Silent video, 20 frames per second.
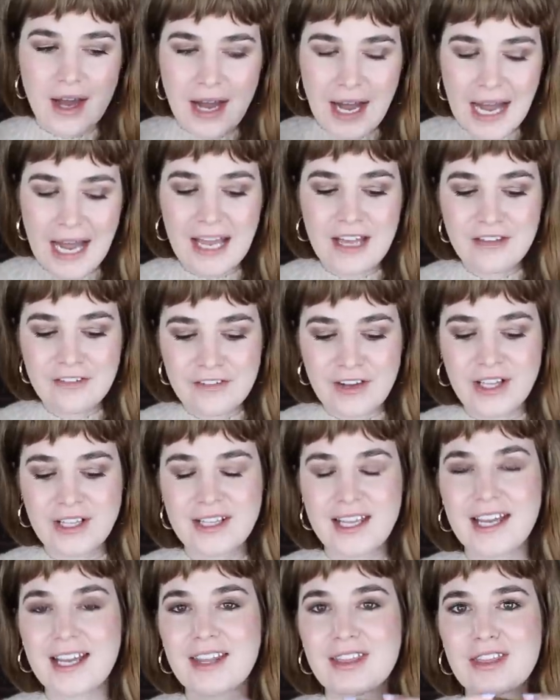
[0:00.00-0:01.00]
I felt
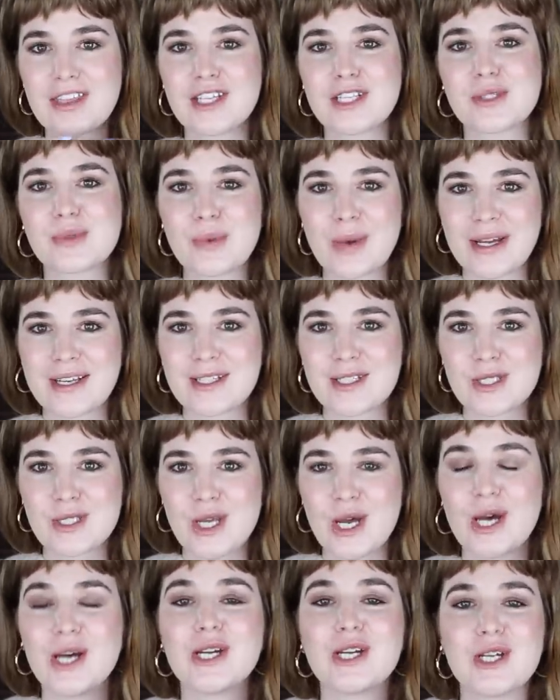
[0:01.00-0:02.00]
like this was
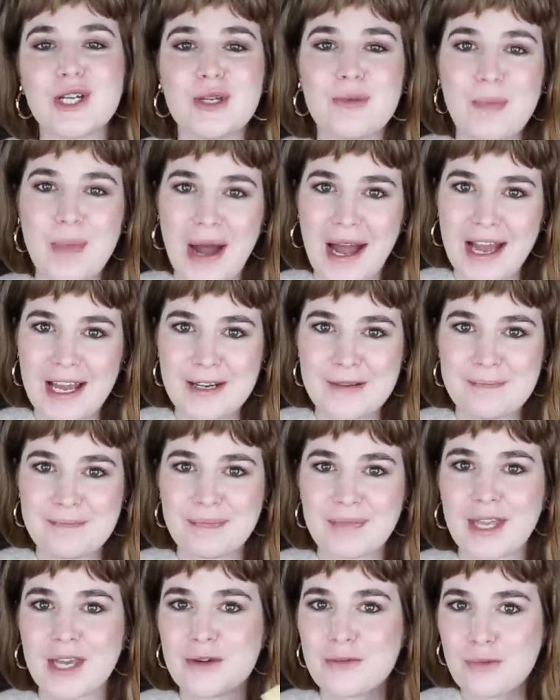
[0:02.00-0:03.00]
a good buy
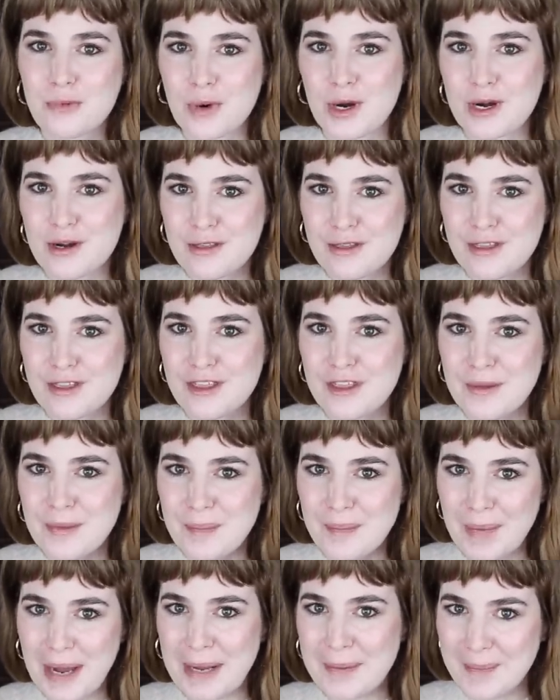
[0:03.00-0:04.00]
and worth
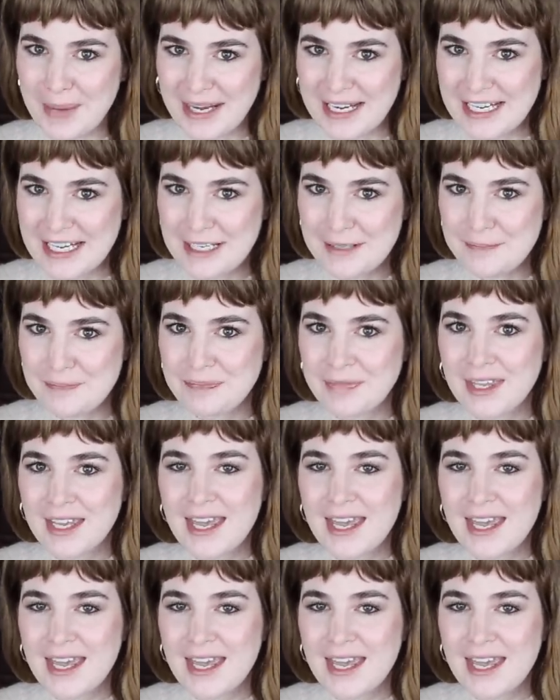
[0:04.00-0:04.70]
my money.